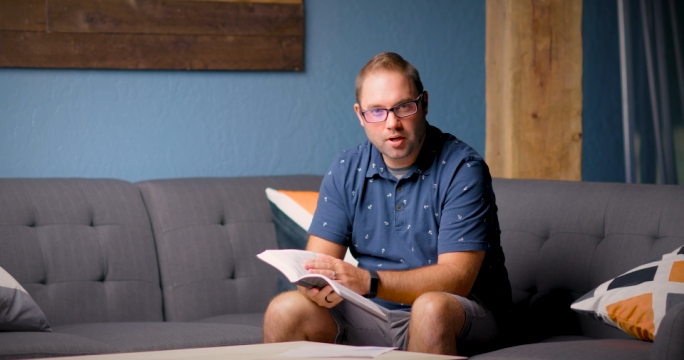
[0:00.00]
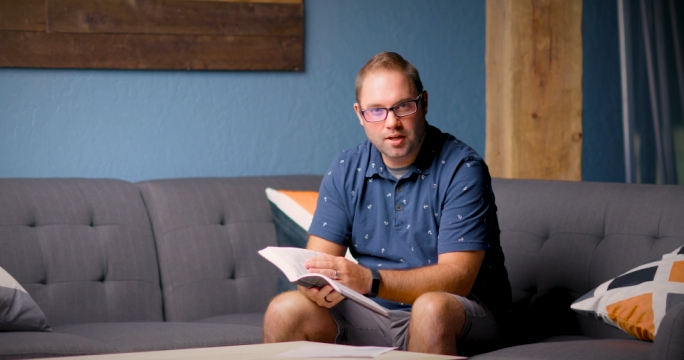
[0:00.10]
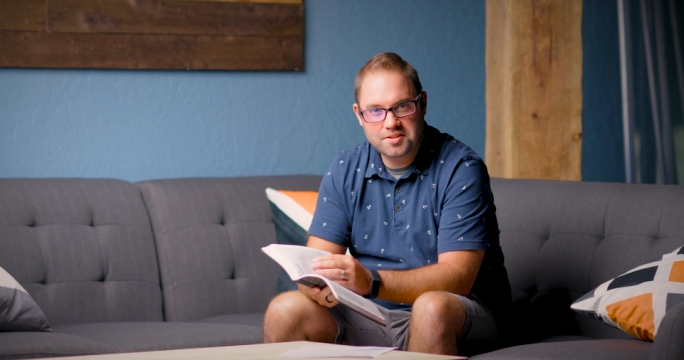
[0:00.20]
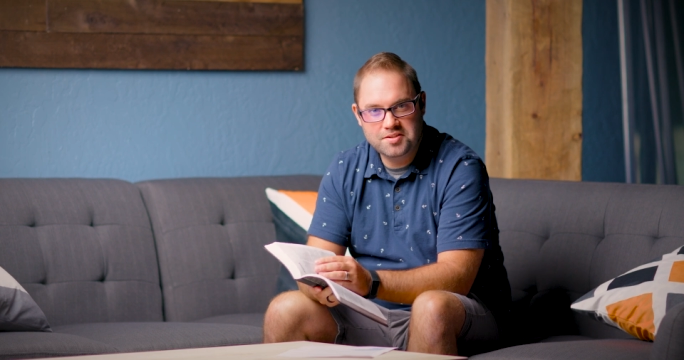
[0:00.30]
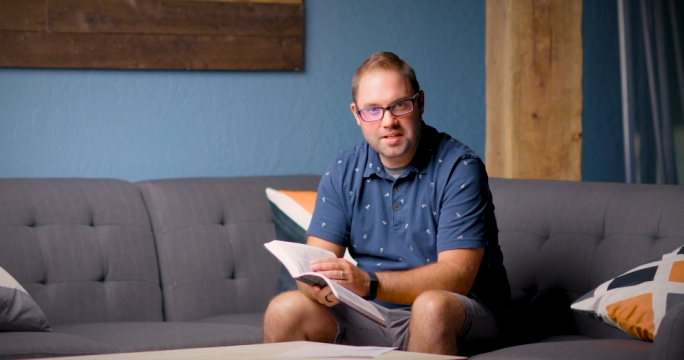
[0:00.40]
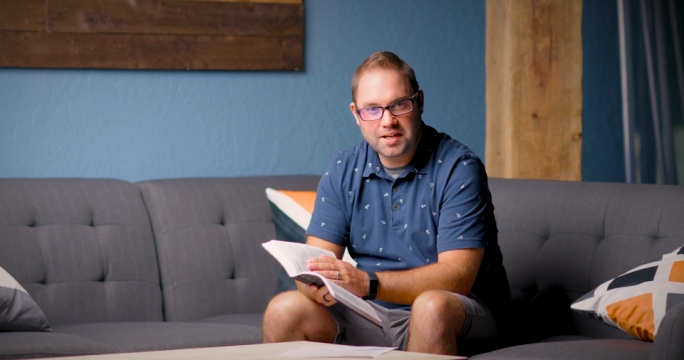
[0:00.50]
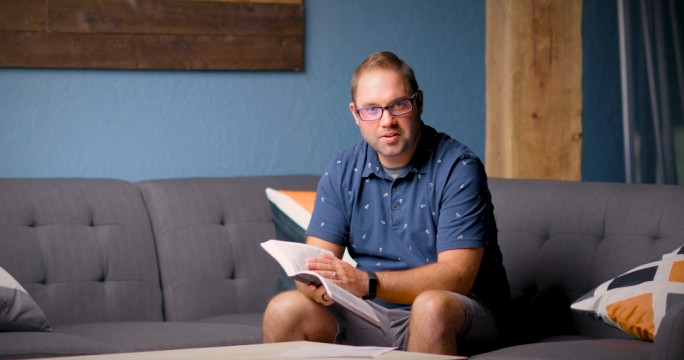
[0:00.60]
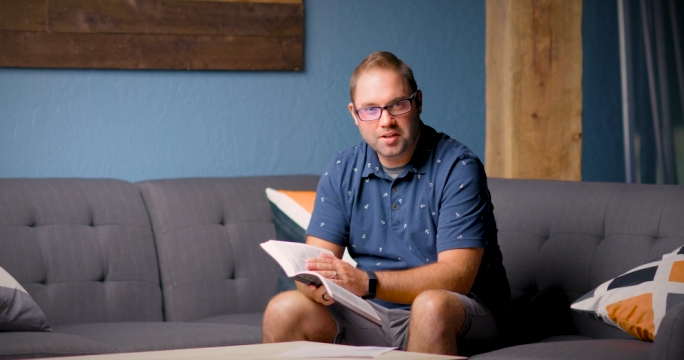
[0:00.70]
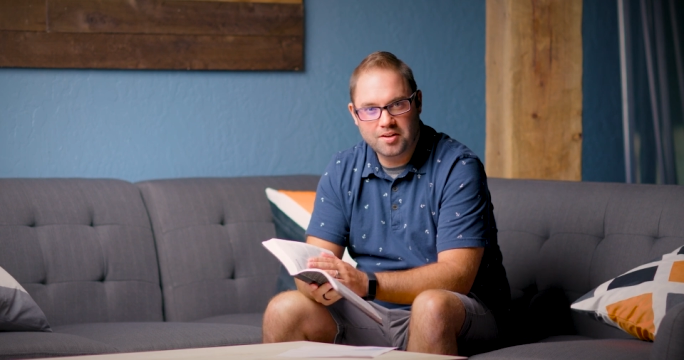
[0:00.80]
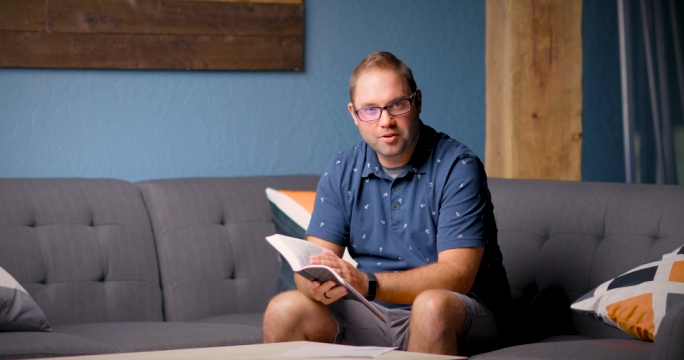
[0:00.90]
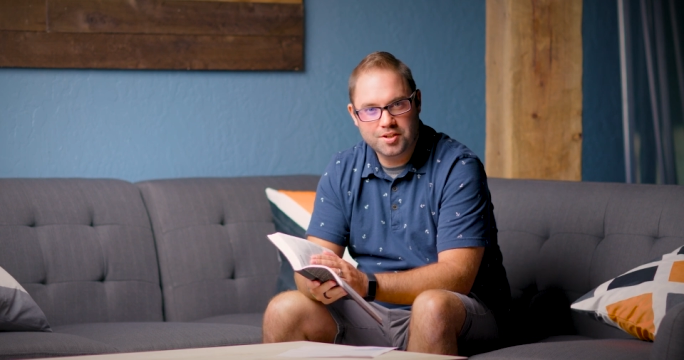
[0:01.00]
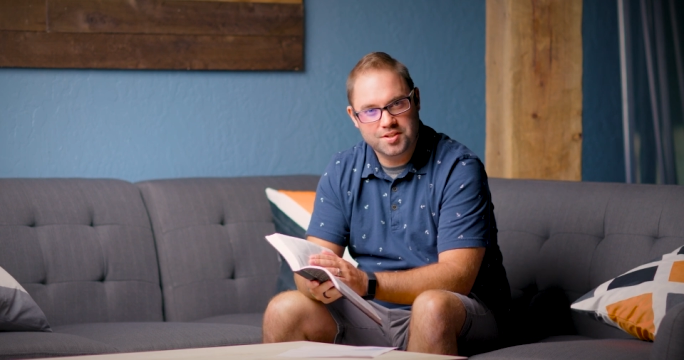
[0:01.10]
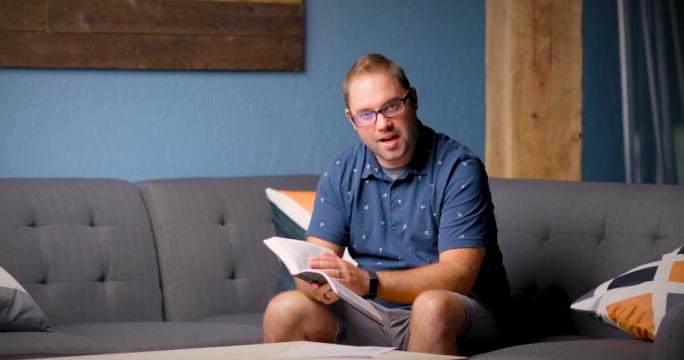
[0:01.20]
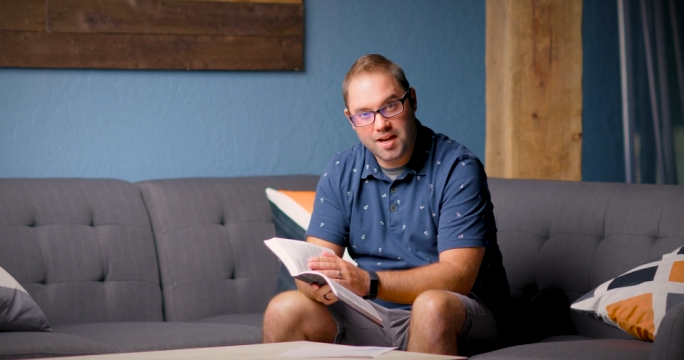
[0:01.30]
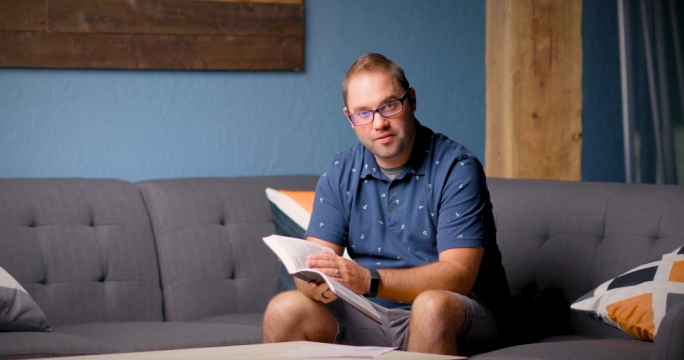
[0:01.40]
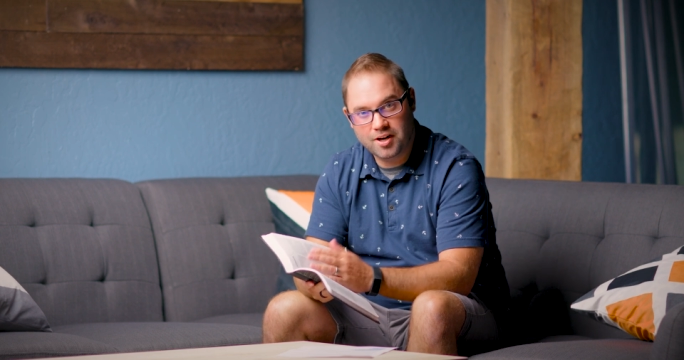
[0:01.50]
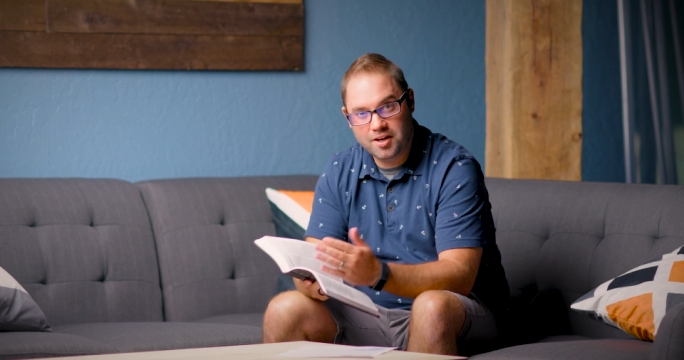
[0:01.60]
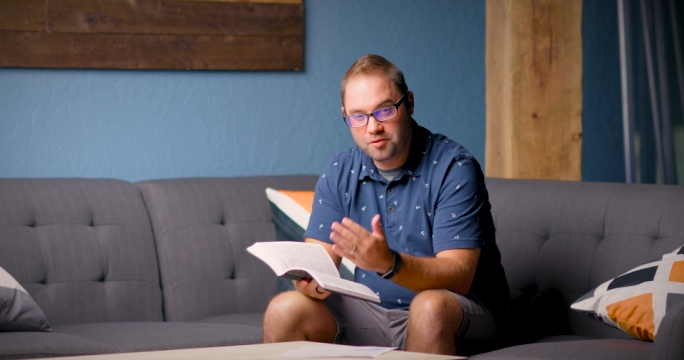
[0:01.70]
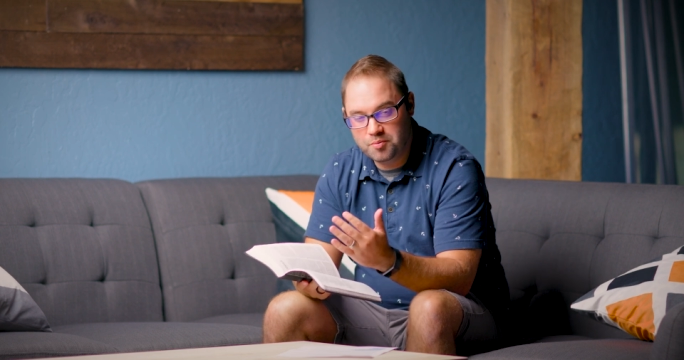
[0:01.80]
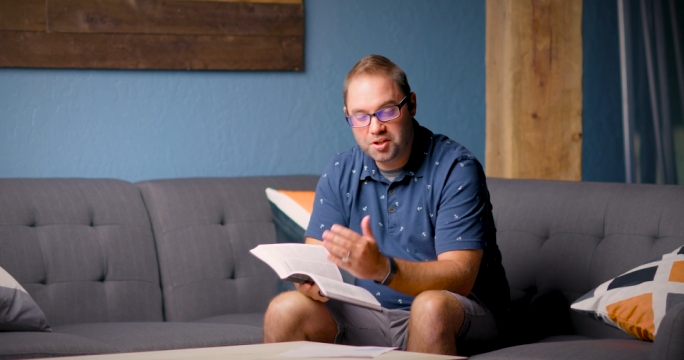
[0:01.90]
we're going to take a look at verse 9, a
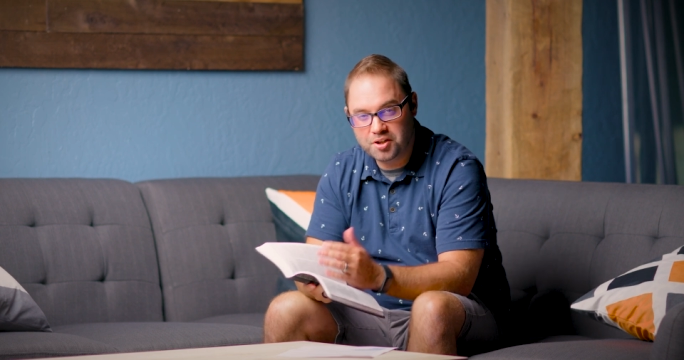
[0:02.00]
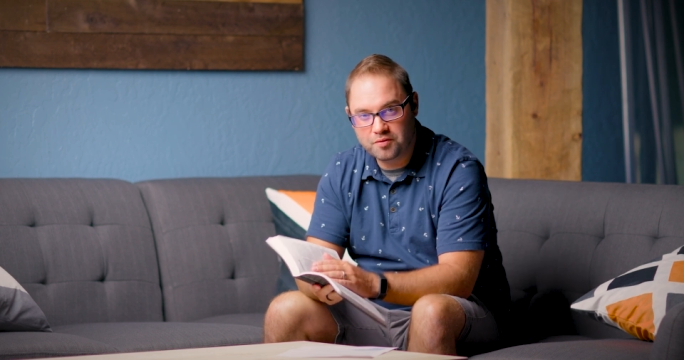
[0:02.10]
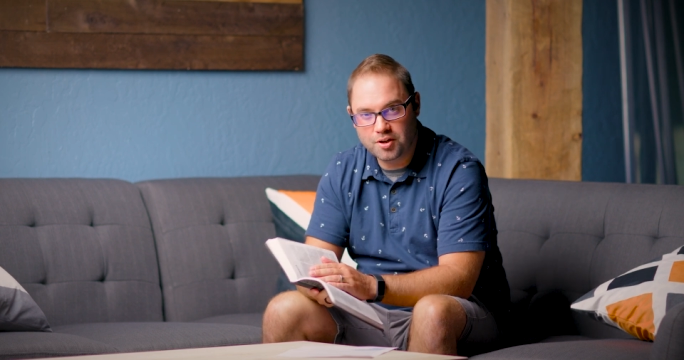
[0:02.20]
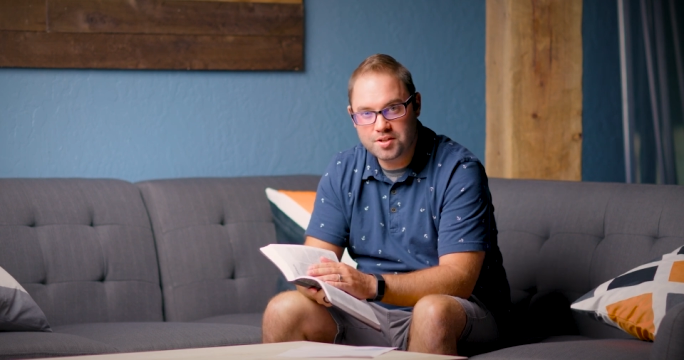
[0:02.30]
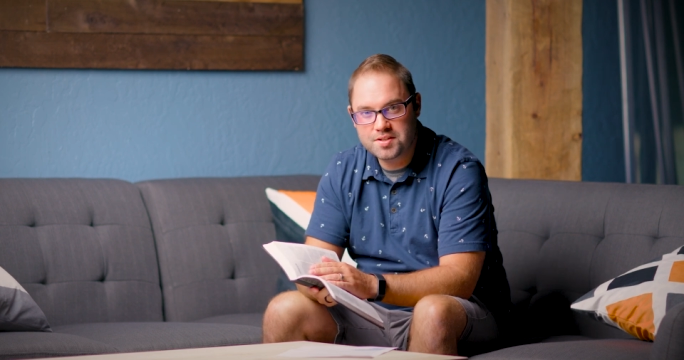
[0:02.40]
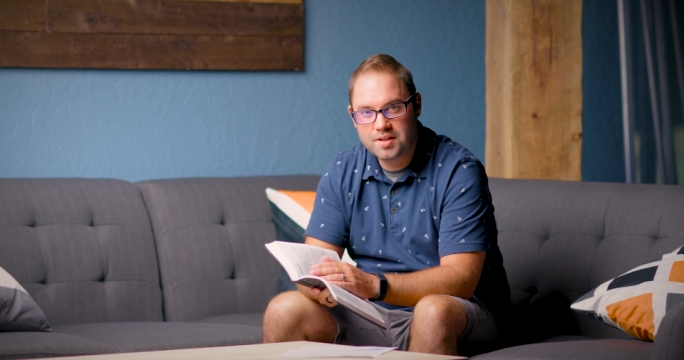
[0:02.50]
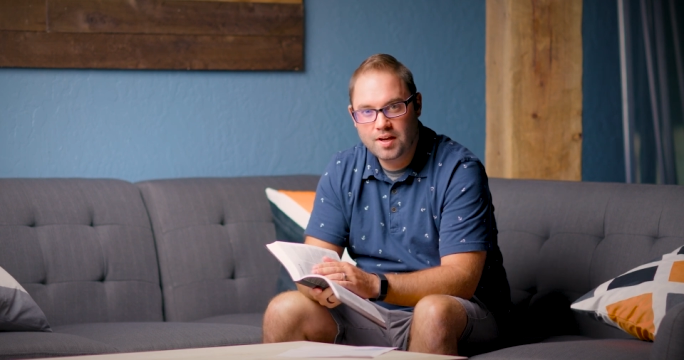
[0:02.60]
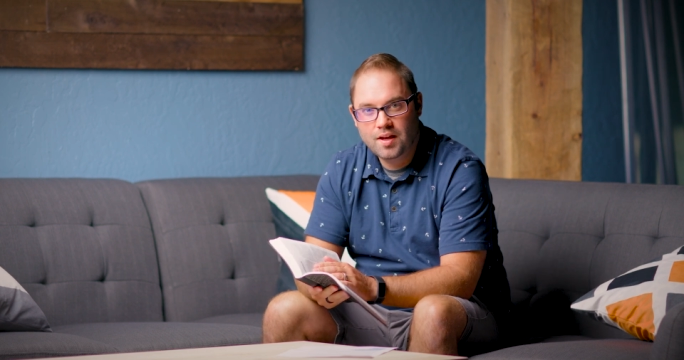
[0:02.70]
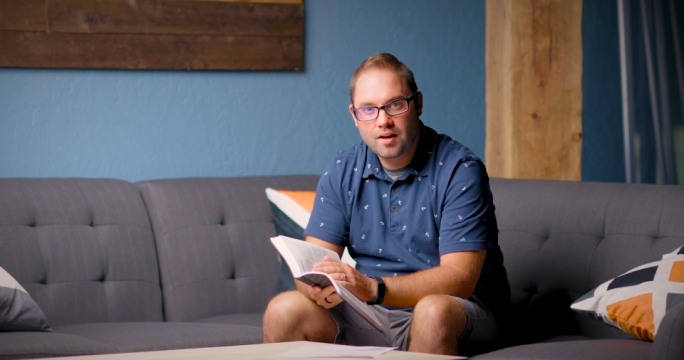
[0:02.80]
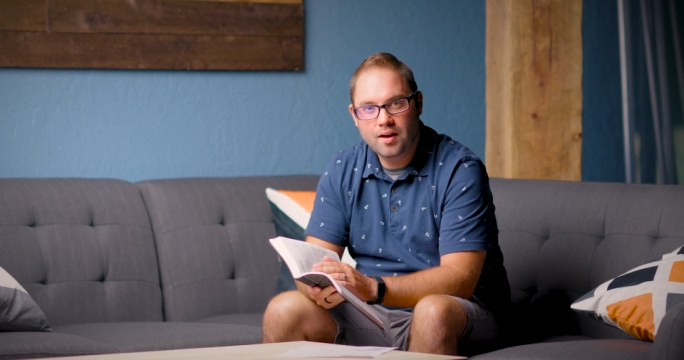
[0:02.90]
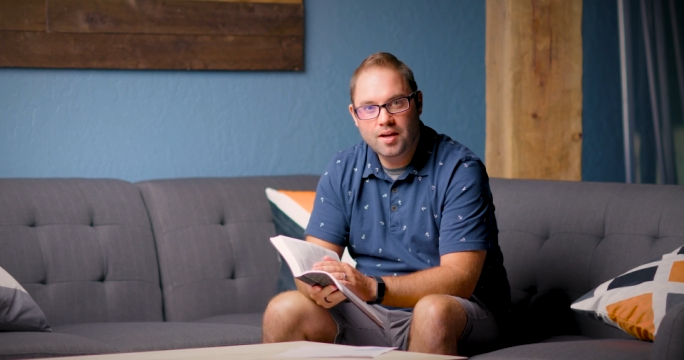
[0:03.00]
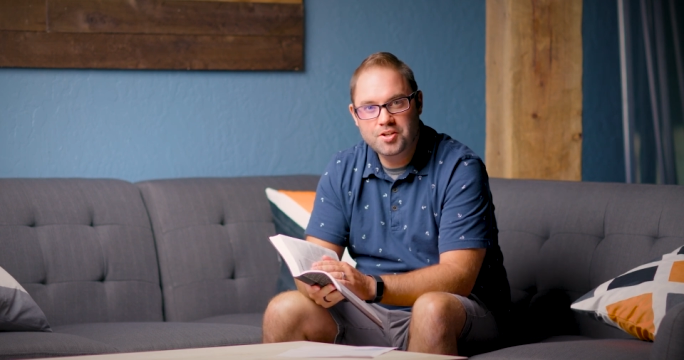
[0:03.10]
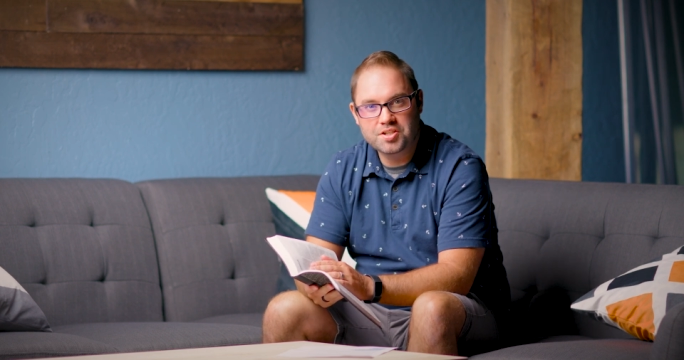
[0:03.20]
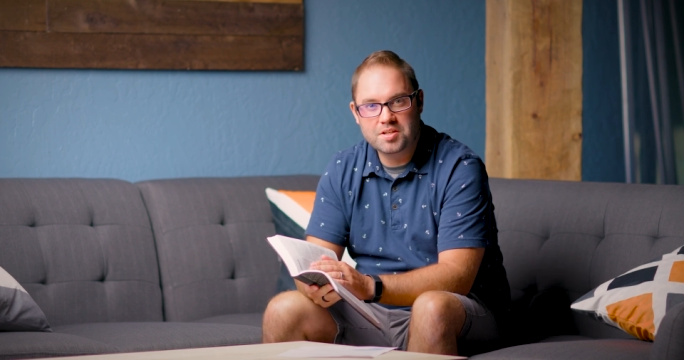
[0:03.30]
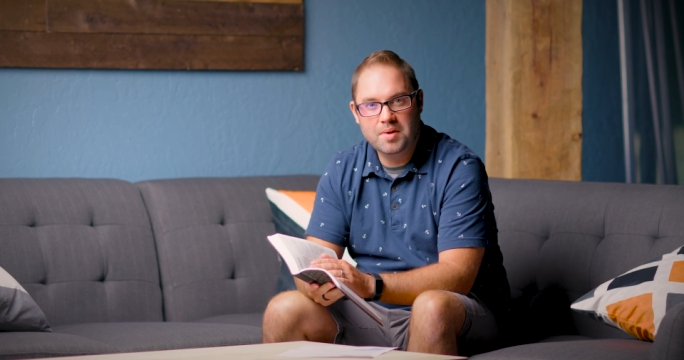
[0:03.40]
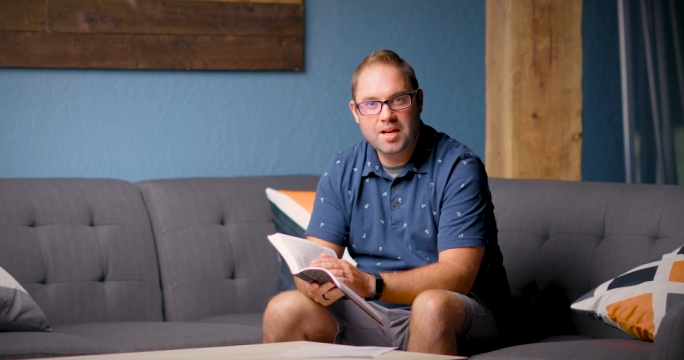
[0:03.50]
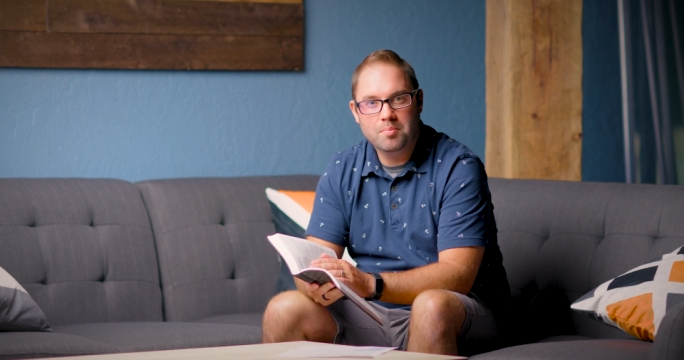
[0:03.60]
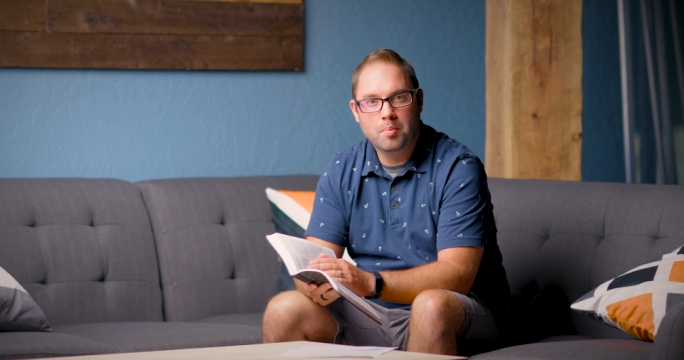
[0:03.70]
very familiar verse, in just a minute.